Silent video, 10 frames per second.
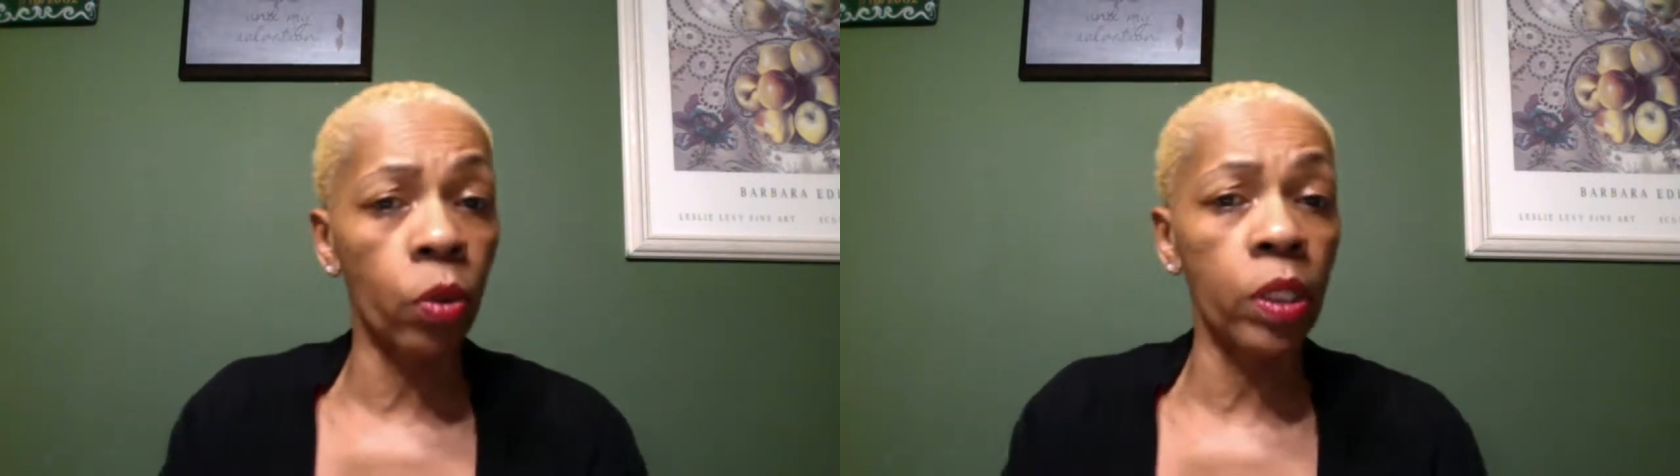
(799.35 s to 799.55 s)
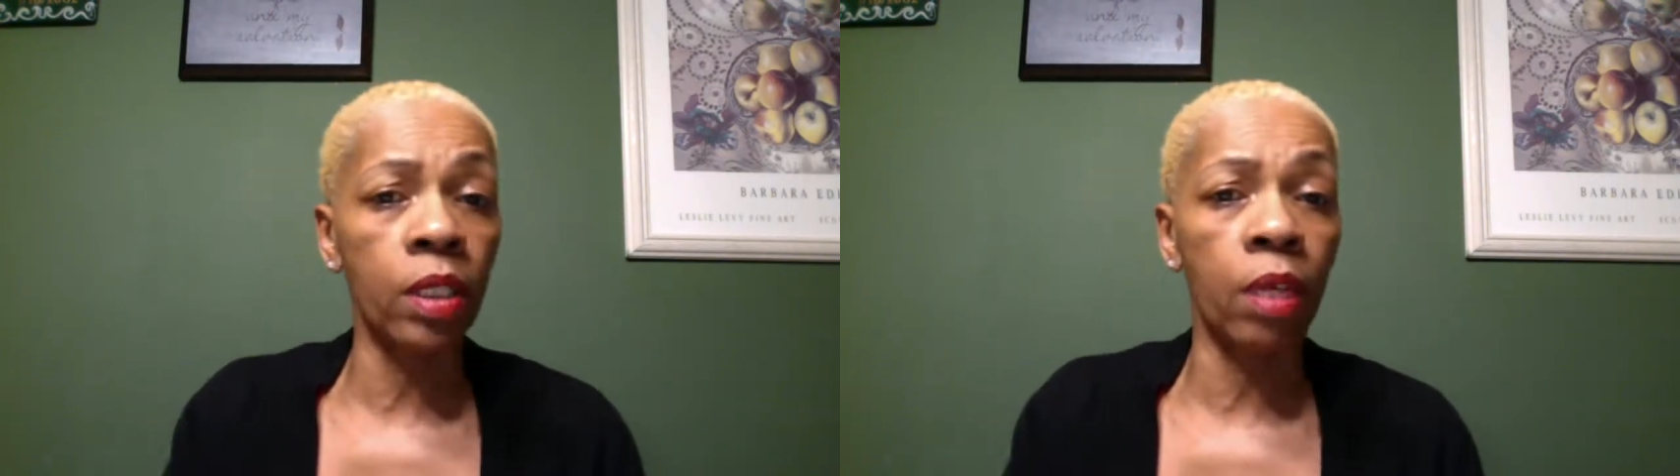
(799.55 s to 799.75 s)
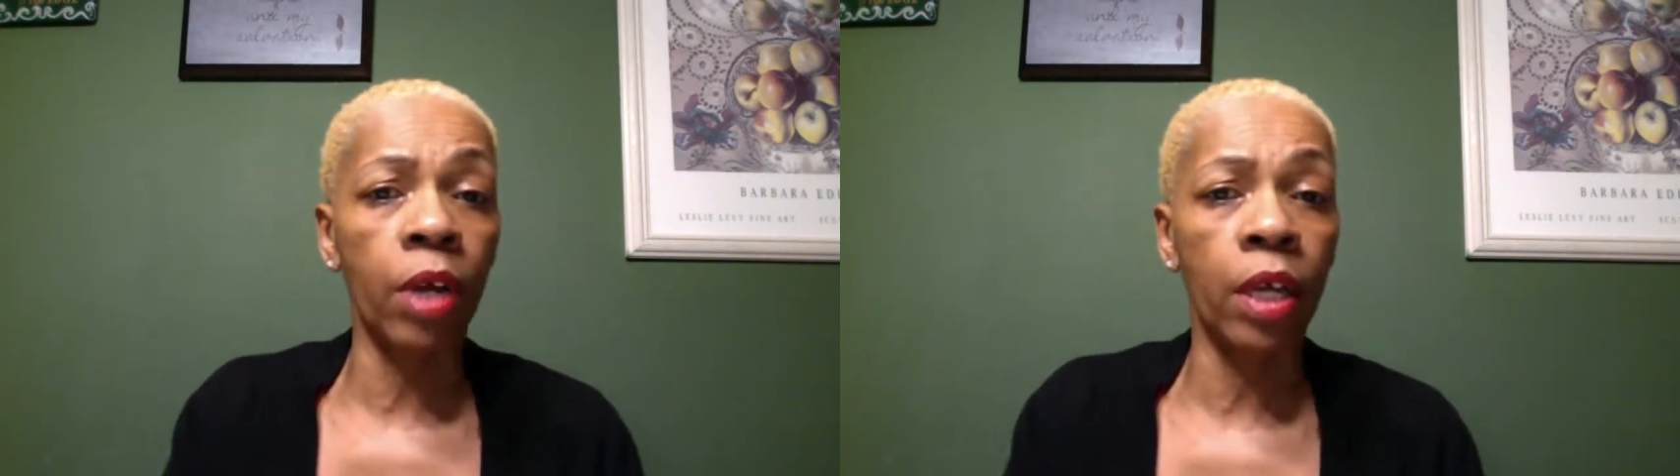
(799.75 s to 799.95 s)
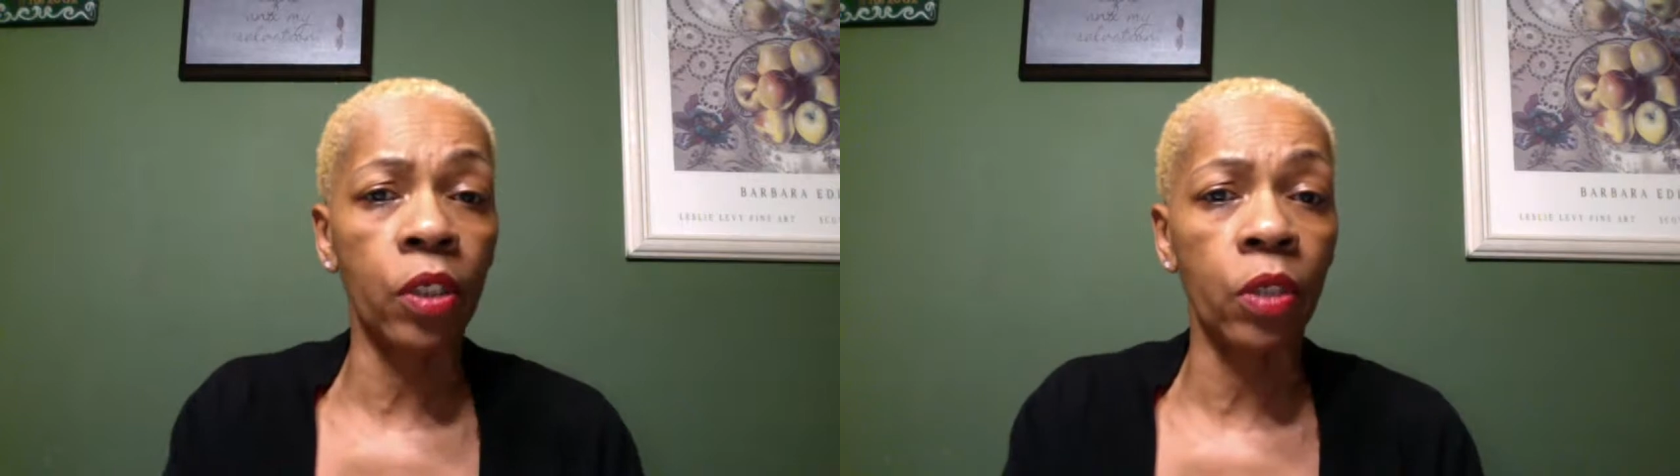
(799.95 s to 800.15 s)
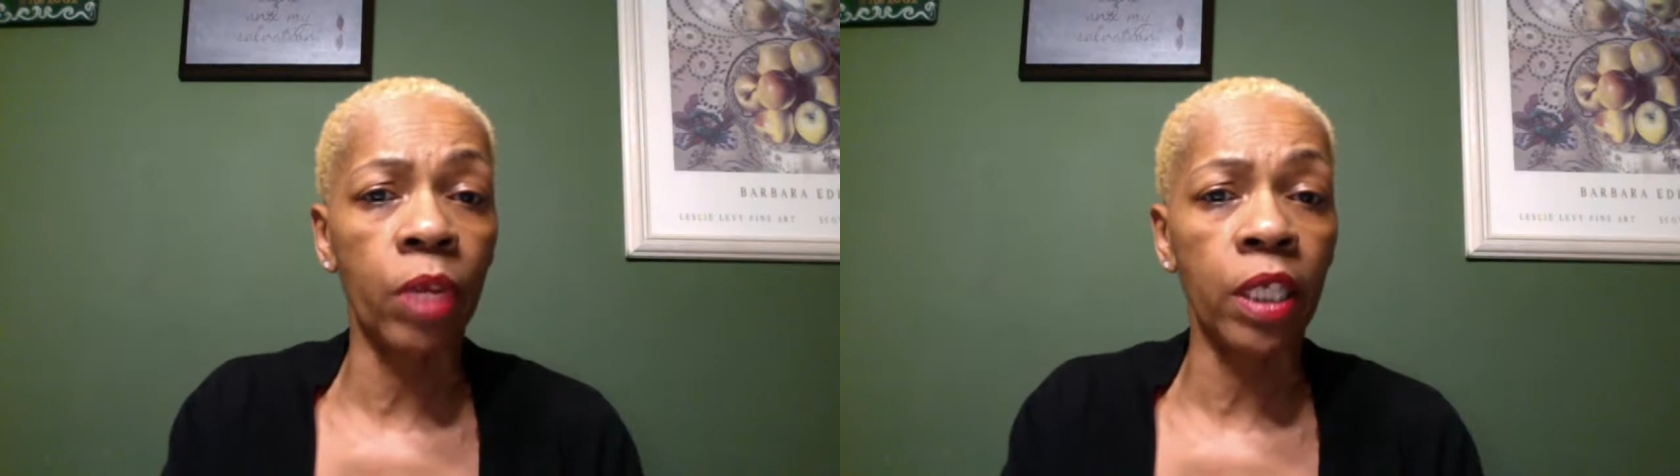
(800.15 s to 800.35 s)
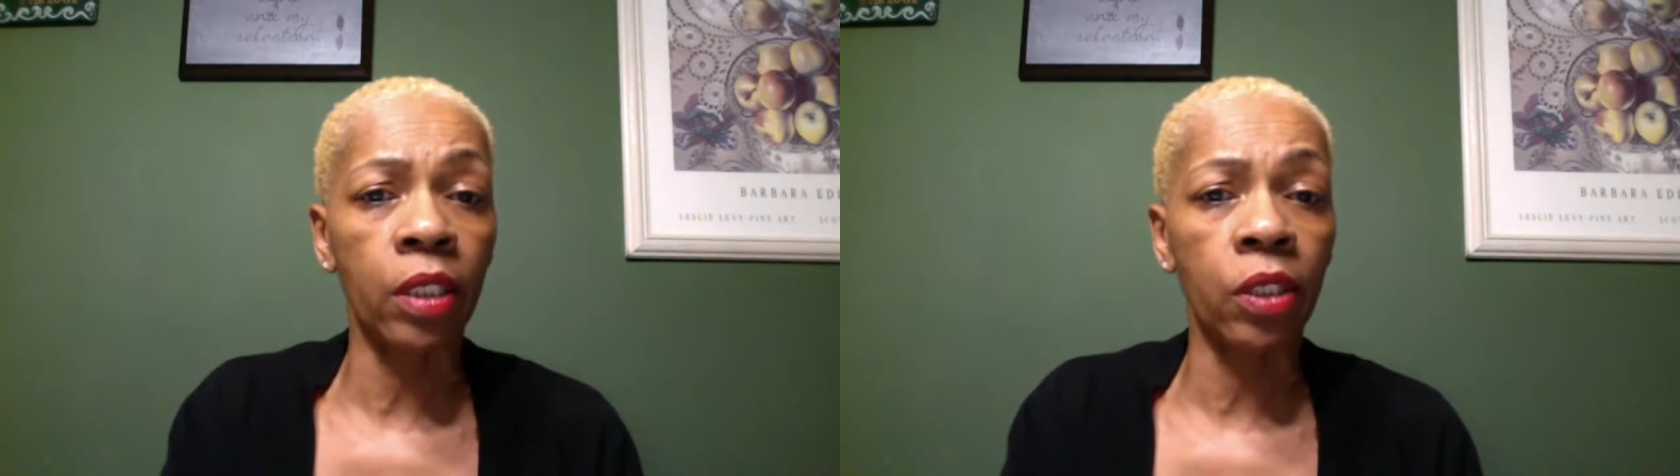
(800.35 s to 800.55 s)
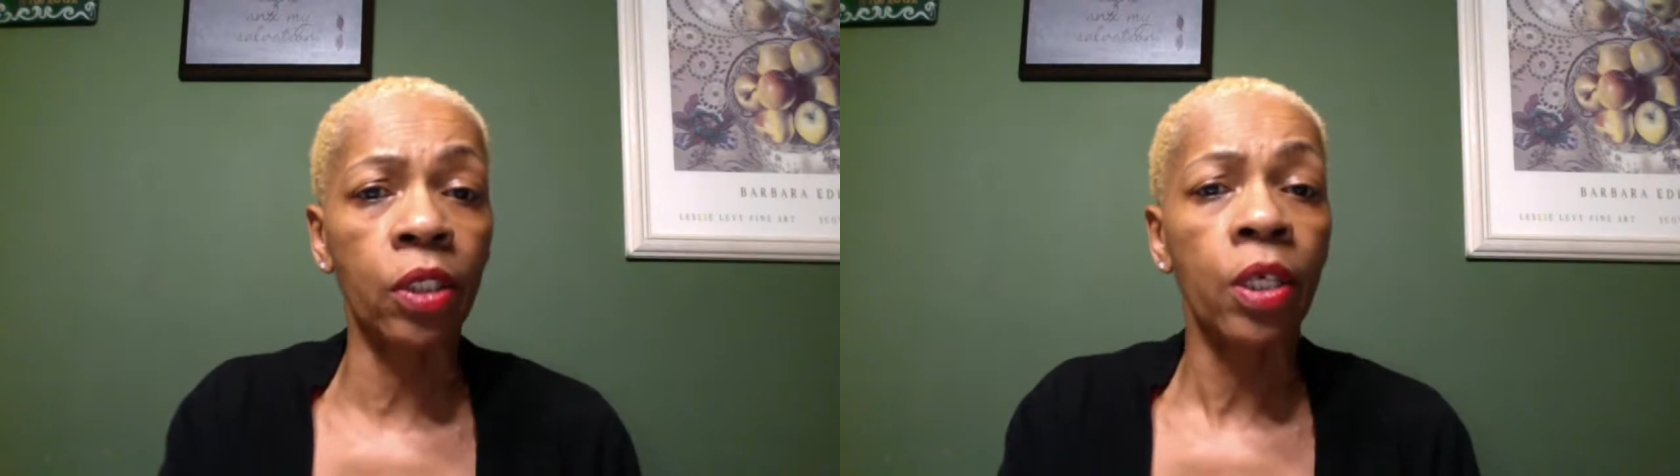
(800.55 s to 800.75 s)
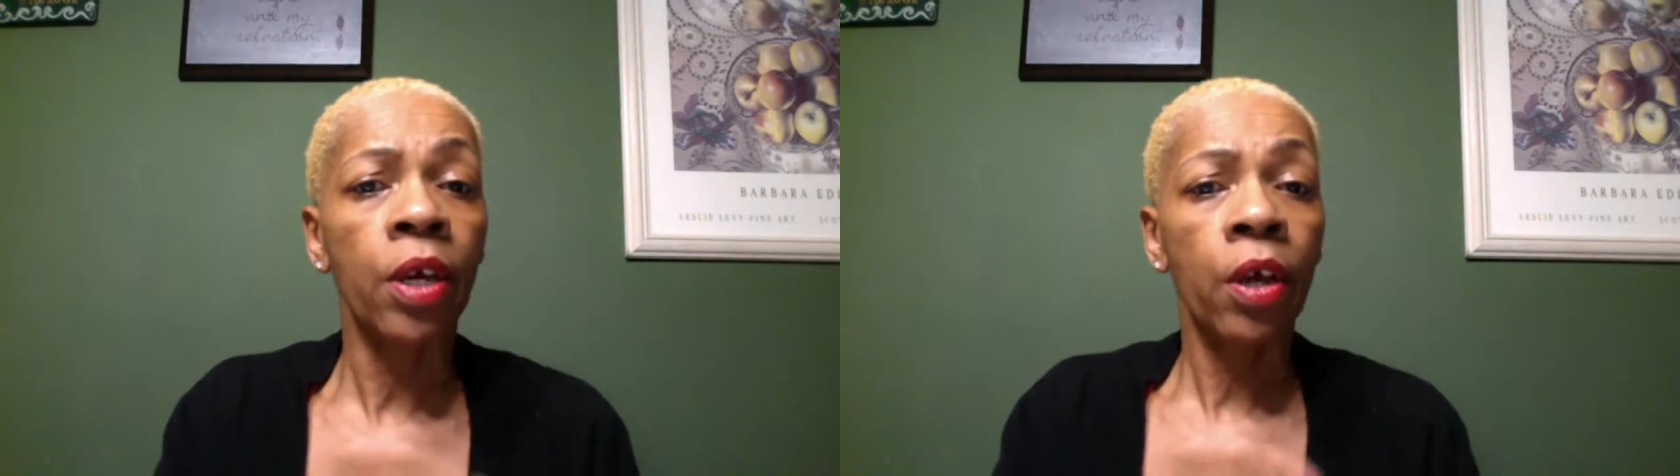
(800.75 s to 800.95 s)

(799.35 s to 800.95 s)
or subconscious messages.